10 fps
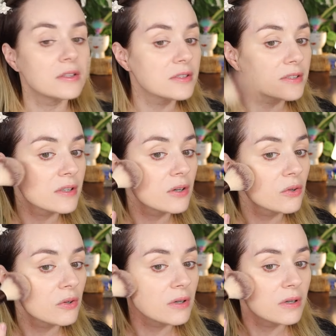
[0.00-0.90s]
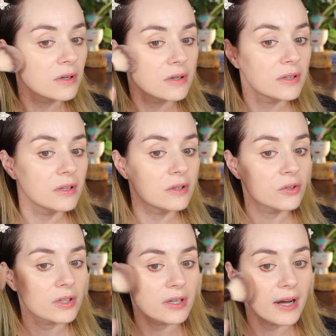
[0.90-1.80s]
So
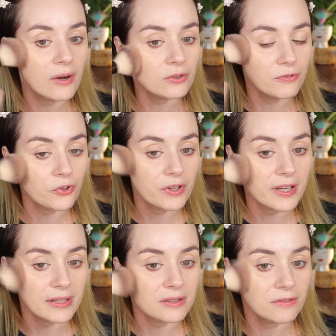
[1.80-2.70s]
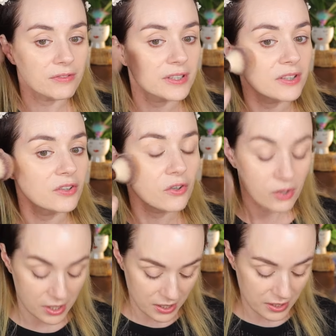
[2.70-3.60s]
look out for that video.
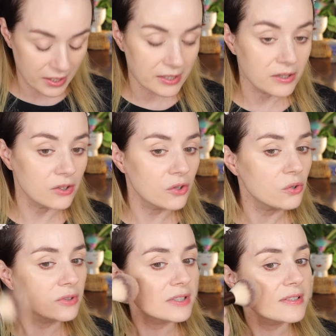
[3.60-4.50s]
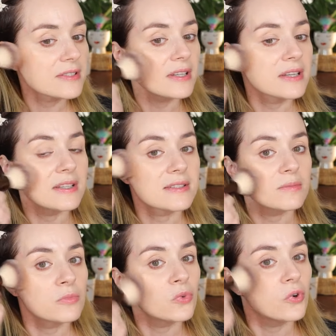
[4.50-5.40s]
I know this is
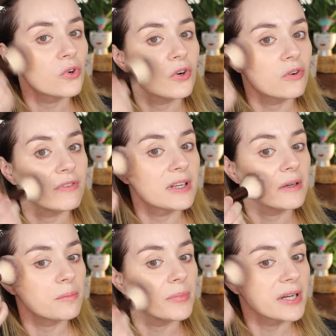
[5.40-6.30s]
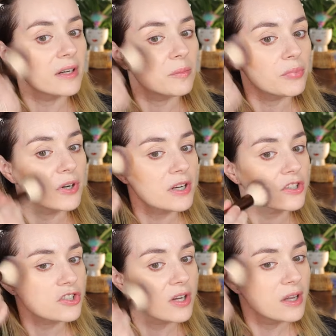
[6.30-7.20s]
more of a bigger
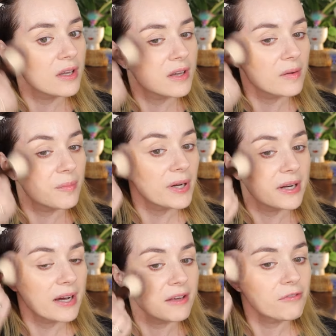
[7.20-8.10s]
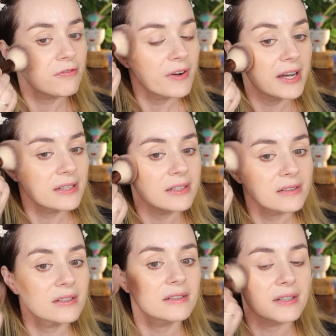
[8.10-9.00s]
brush, but I find
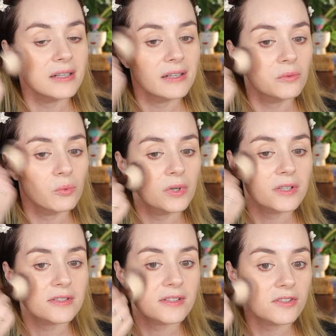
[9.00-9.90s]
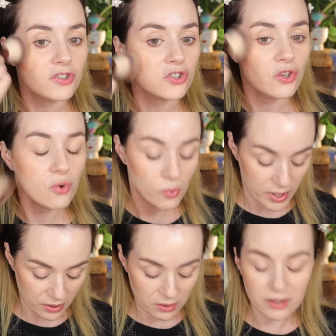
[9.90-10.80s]
it that it works so
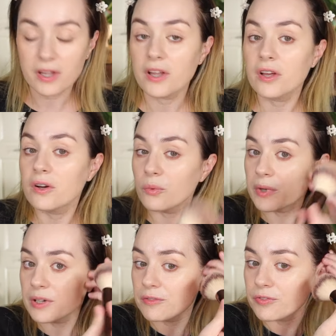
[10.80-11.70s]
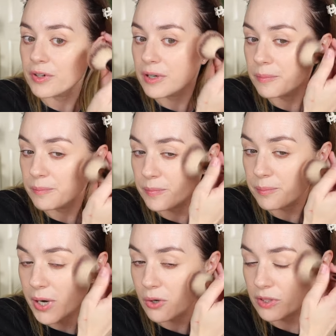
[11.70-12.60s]
well with um,
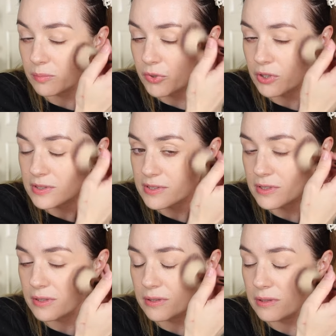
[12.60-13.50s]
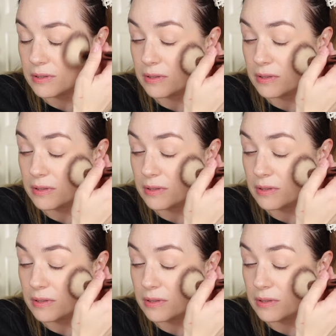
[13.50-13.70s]
powdered bronzer.